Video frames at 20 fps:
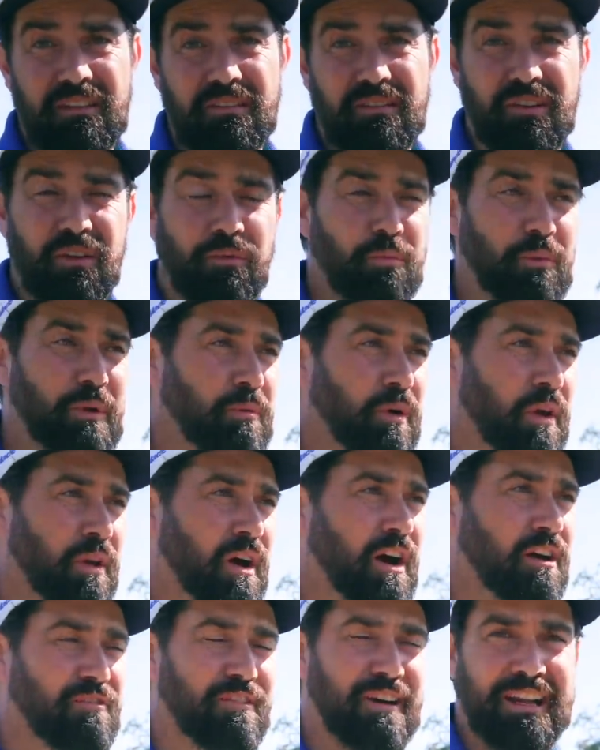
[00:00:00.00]
You know, we want
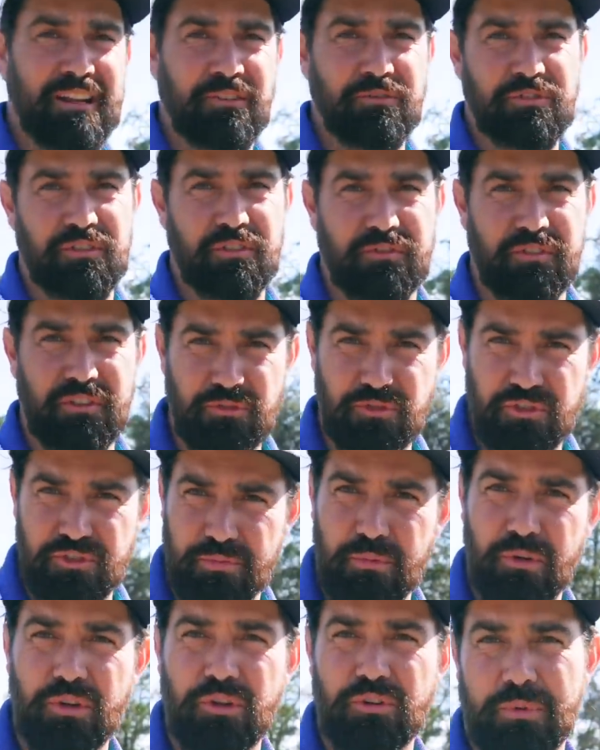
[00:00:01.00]
our rounds to feel
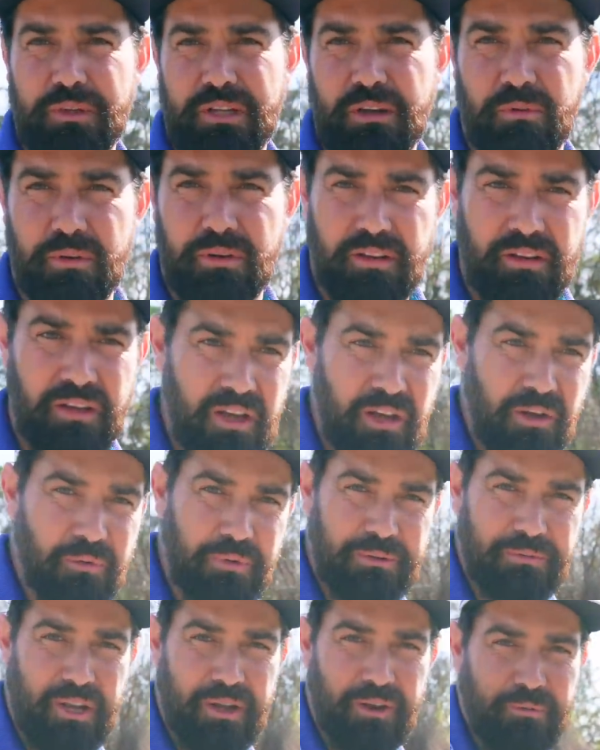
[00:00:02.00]
smooth. We don't want to, we
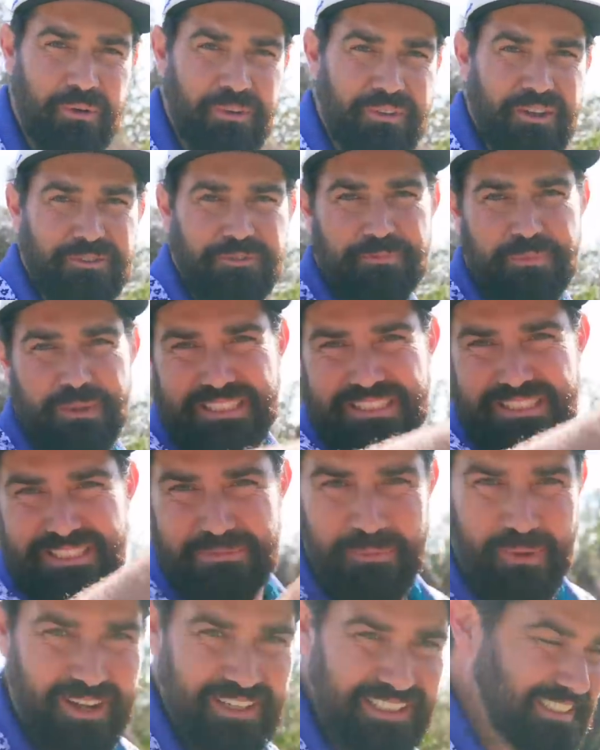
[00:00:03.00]
don't want those big
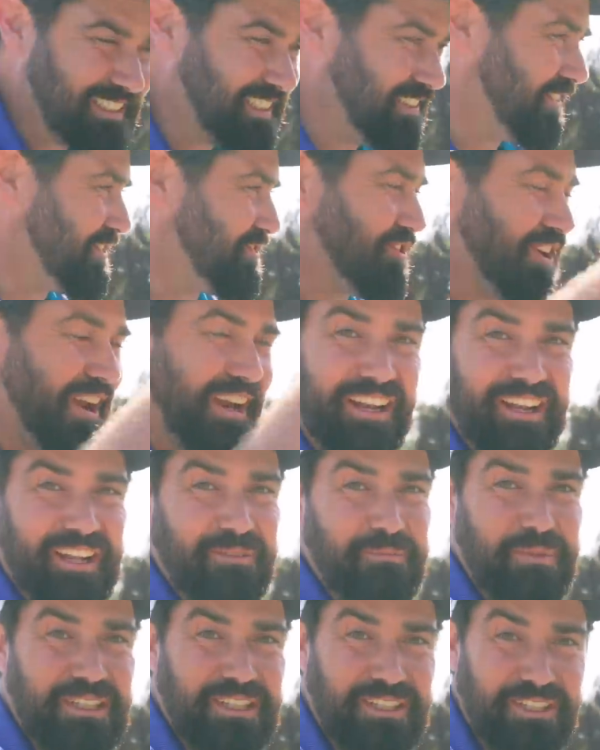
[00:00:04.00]
spikes of adrenaline
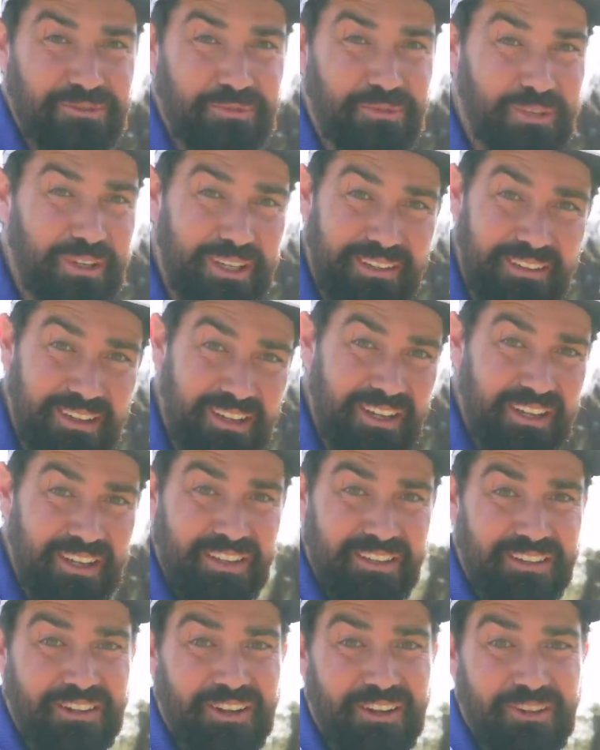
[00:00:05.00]
because we're,
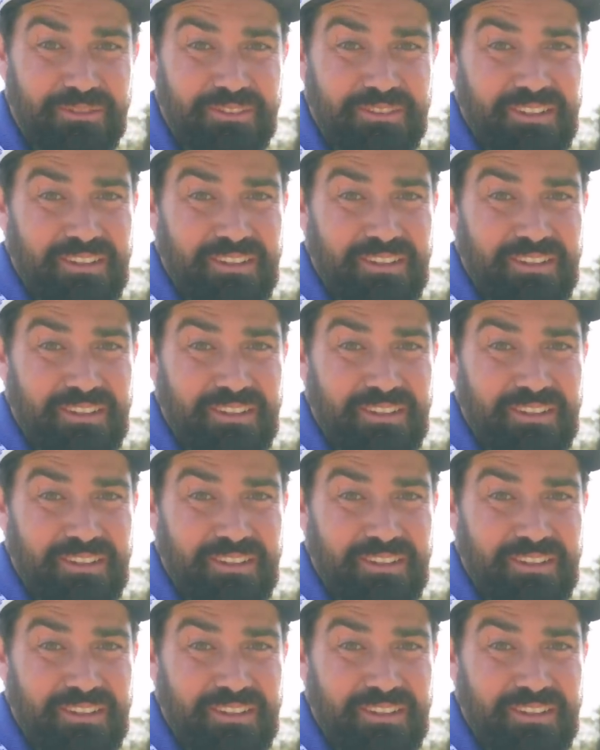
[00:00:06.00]
you know, making